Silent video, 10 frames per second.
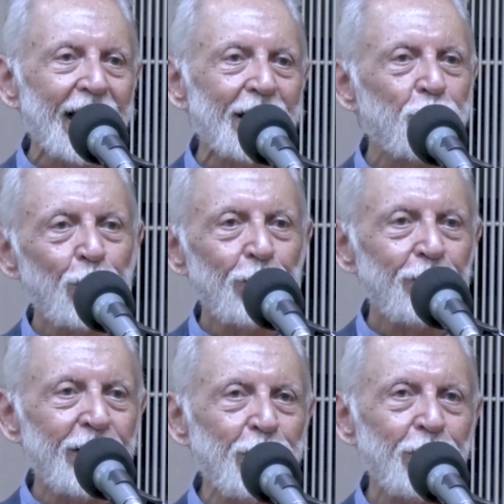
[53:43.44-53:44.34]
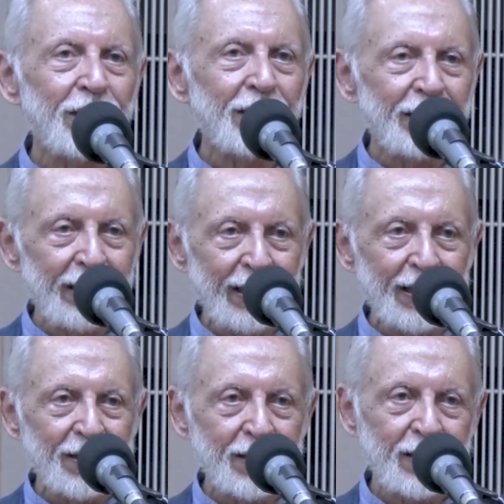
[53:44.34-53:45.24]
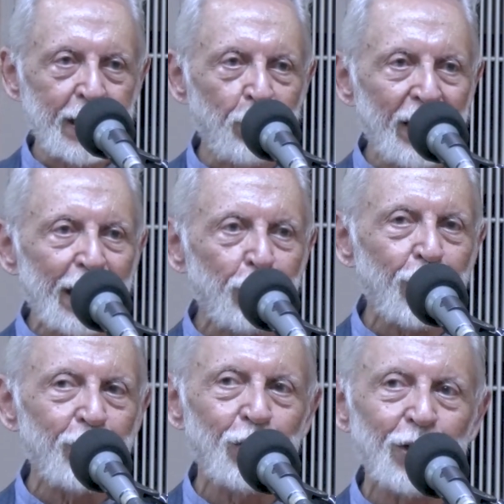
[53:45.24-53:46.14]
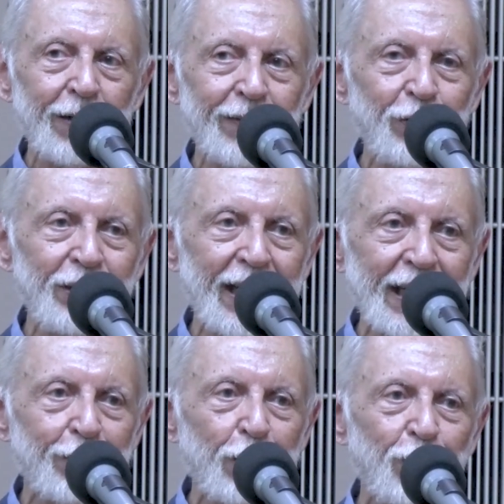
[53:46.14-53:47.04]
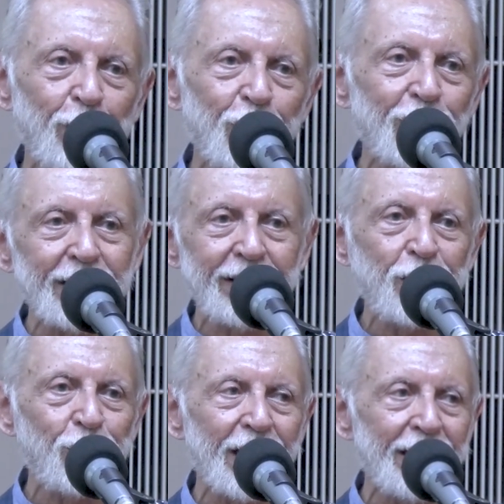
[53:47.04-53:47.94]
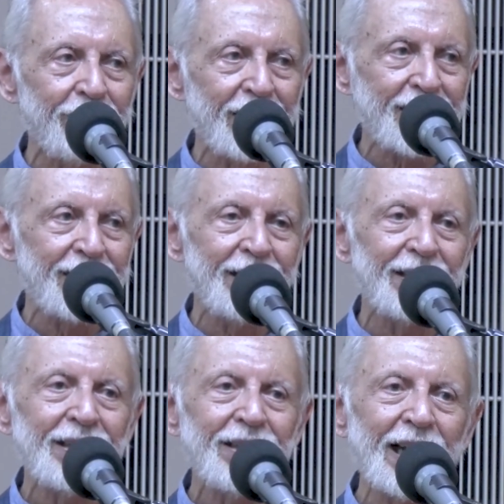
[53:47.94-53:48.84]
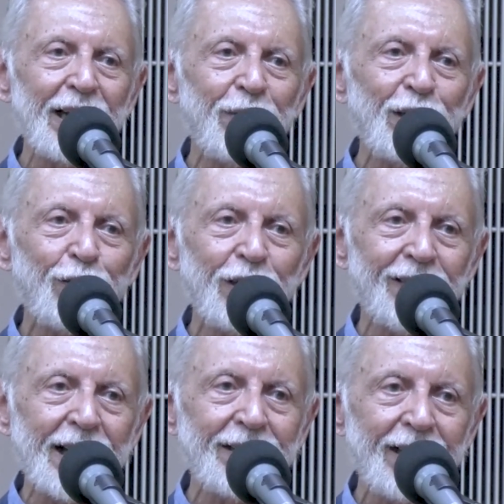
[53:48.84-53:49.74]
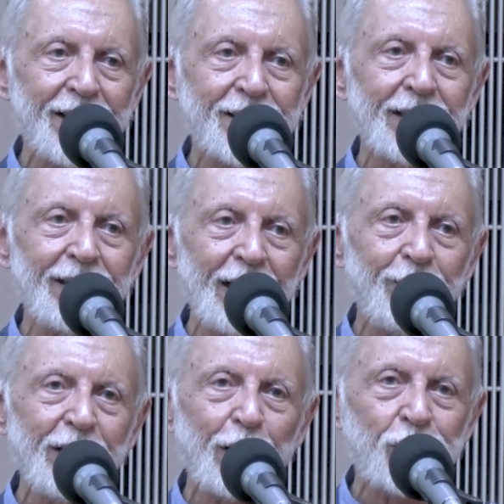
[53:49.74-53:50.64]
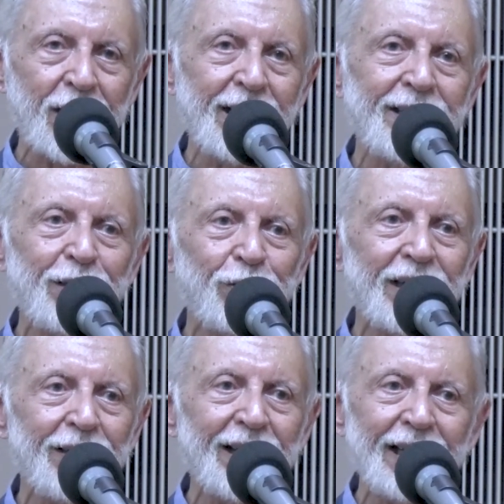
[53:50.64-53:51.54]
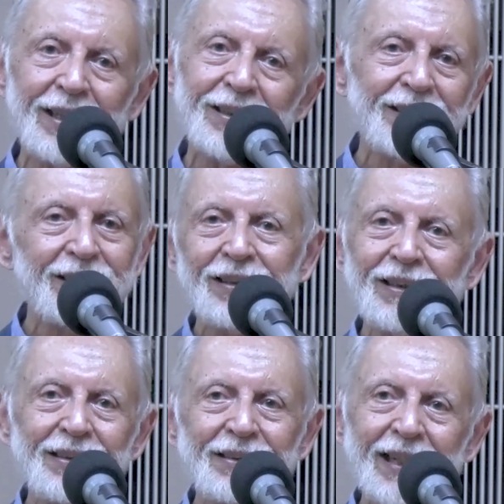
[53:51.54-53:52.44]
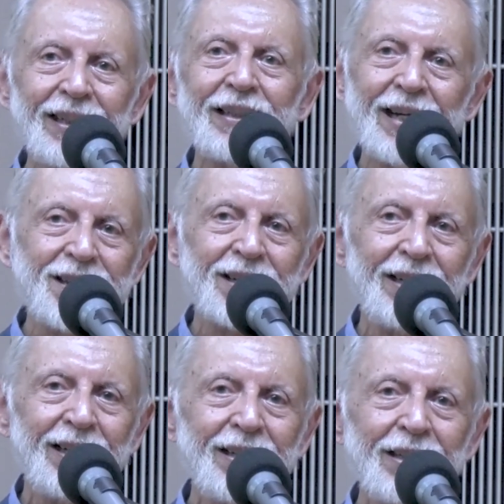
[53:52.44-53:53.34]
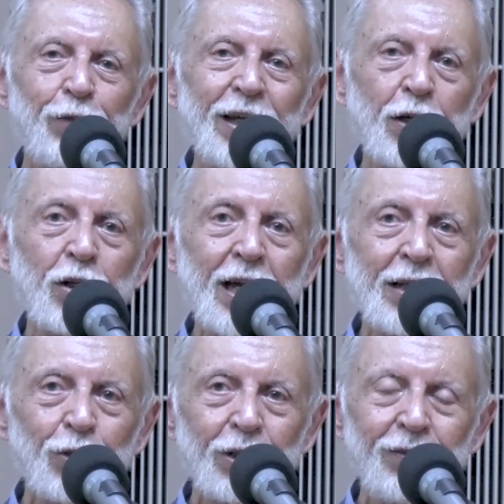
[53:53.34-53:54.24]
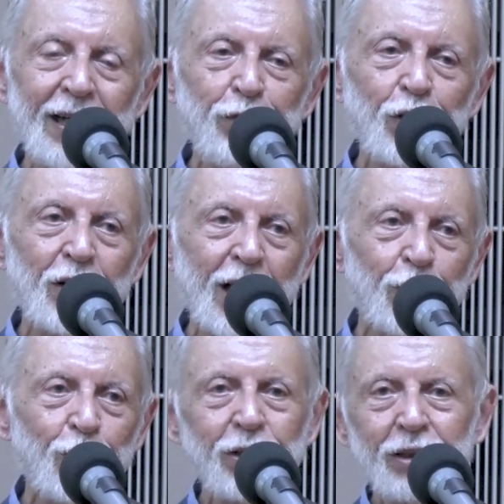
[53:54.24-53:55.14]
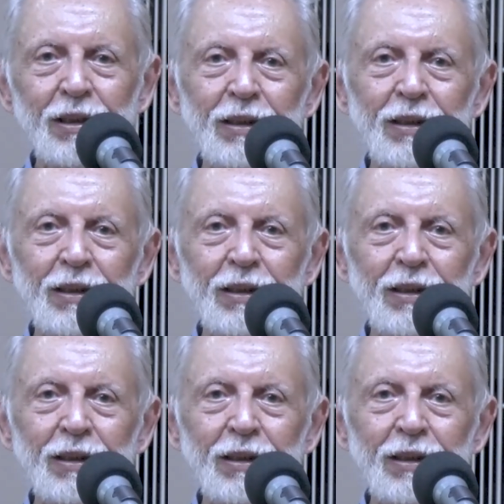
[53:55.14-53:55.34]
So, when you subtract from yoga, when you take away from yoga these two elements, the element of divine grace and the element of surrender to the divine, then naturally we are left on our own.